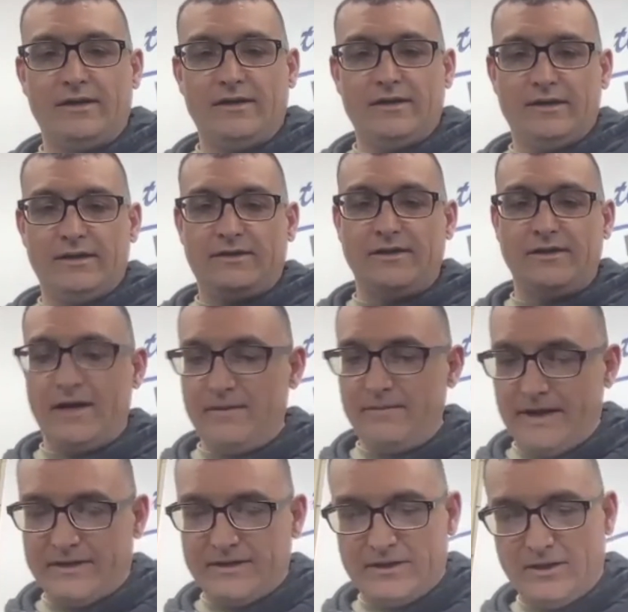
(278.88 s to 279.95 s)
Ensenada,
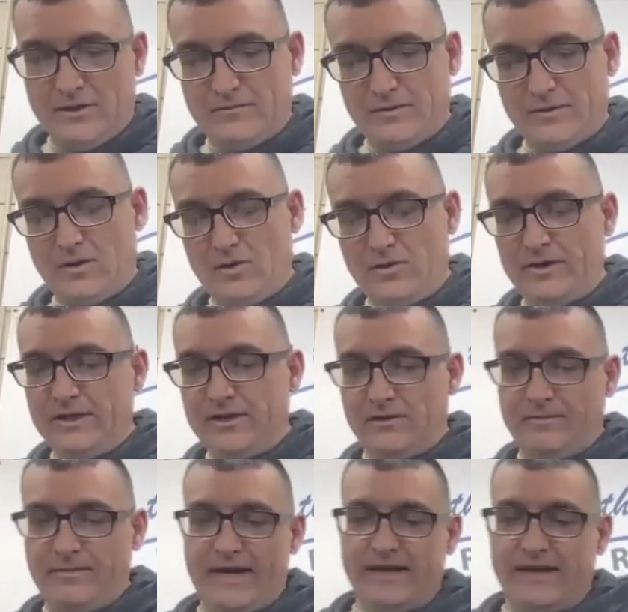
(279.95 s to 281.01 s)
Mexico, for a whole year,
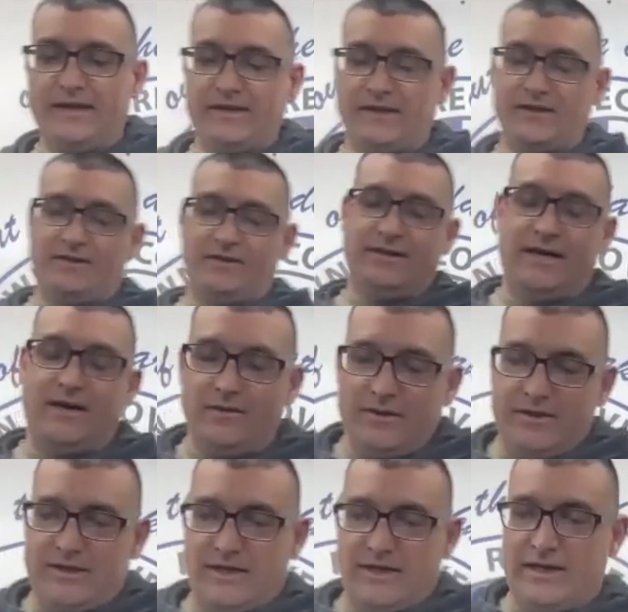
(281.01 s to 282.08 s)
man. That
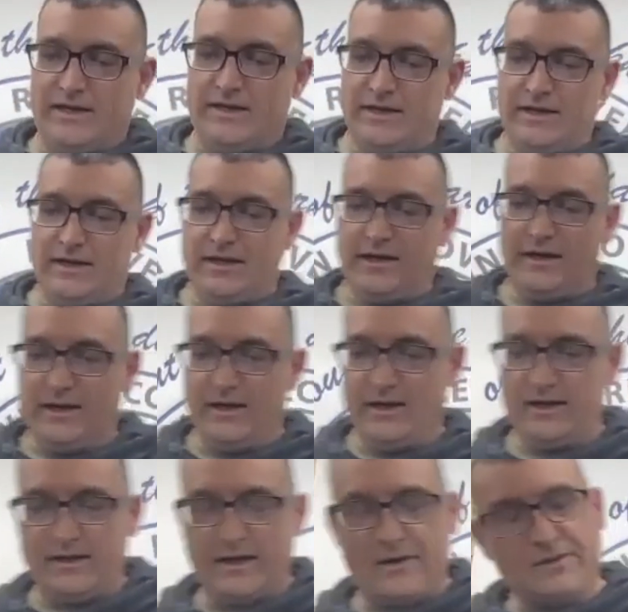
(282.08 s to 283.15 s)
was
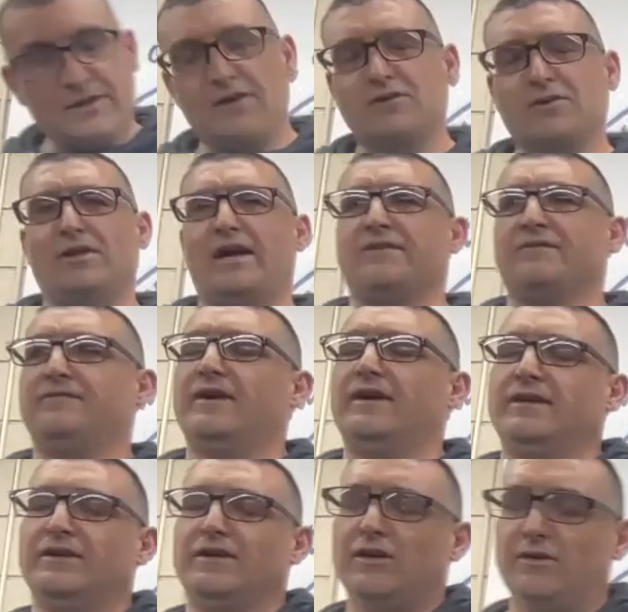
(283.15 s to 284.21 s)
also a lot of
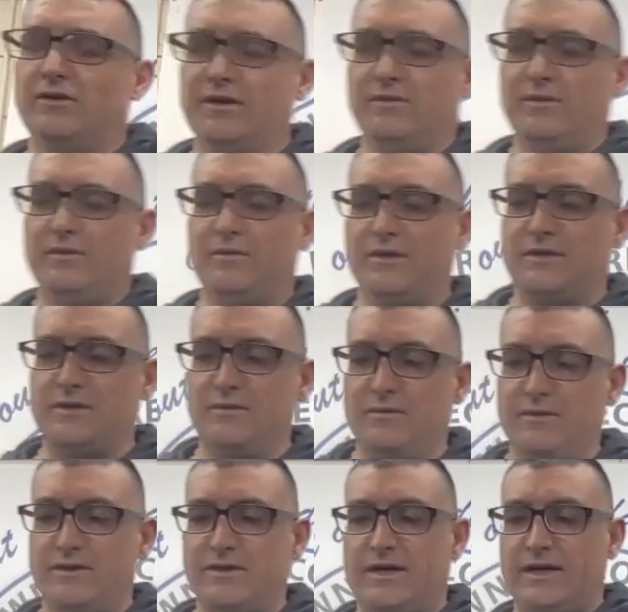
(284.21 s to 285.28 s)
fun. It was
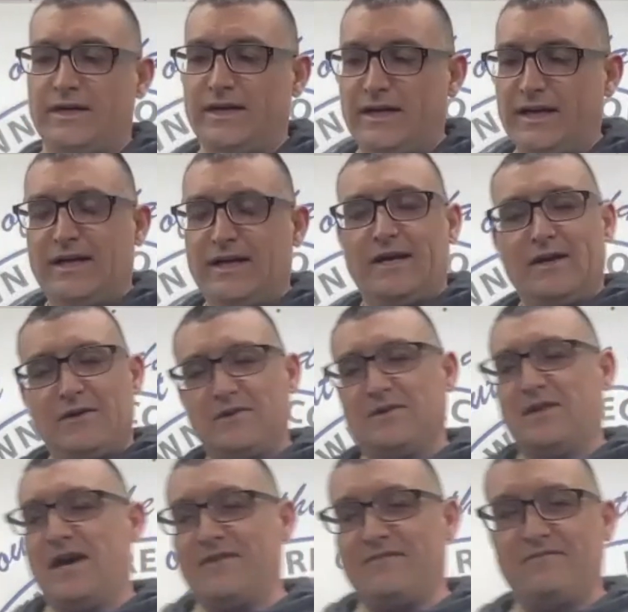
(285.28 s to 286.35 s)
a
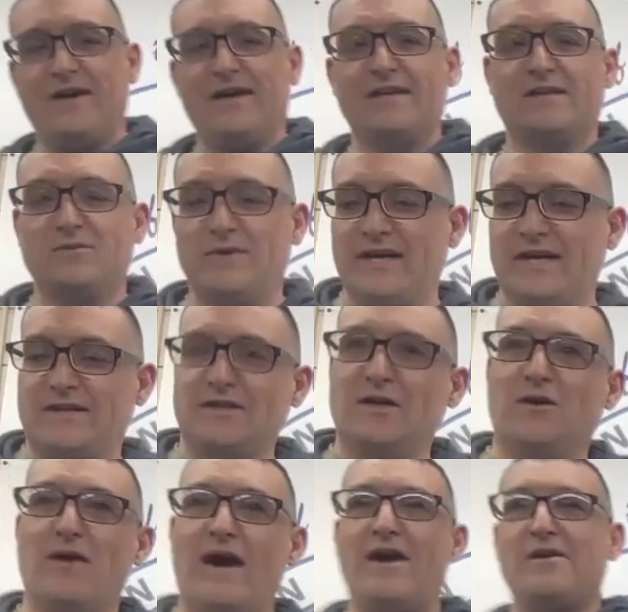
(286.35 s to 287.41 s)
lot of fun because we got to
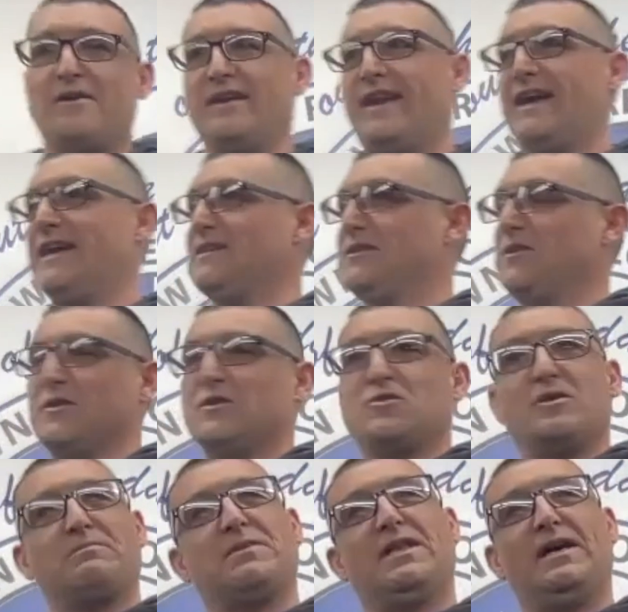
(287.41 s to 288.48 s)
go out, and I got to go to
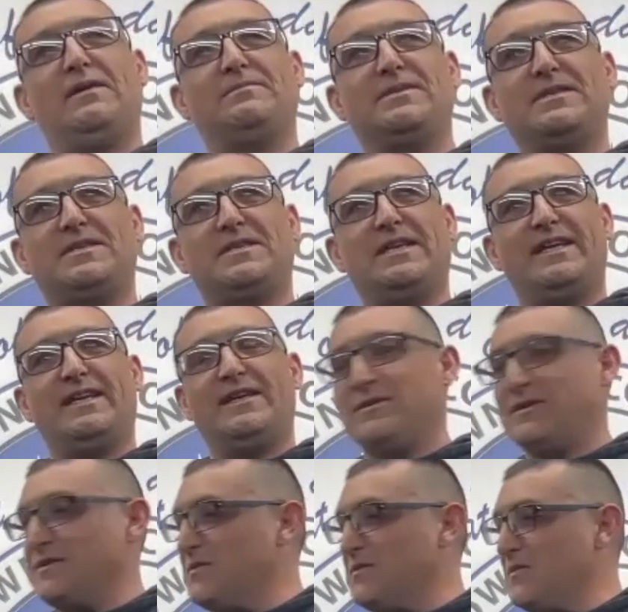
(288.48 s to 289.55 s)
strip clubs and shit. It
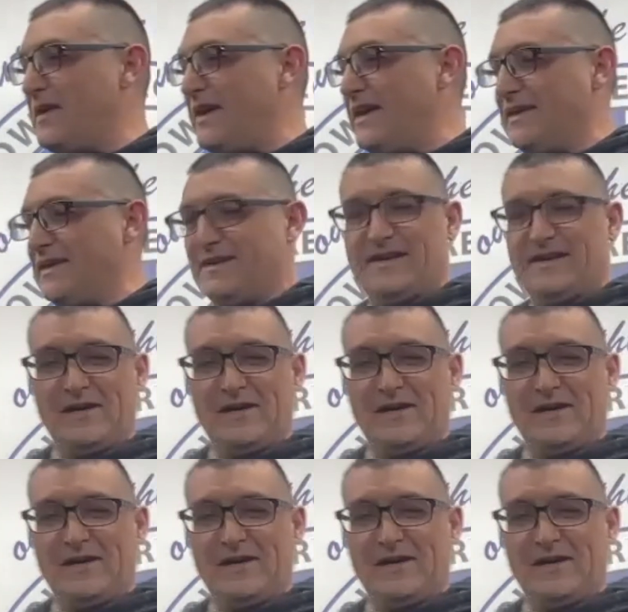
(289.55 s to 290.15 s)
was great. It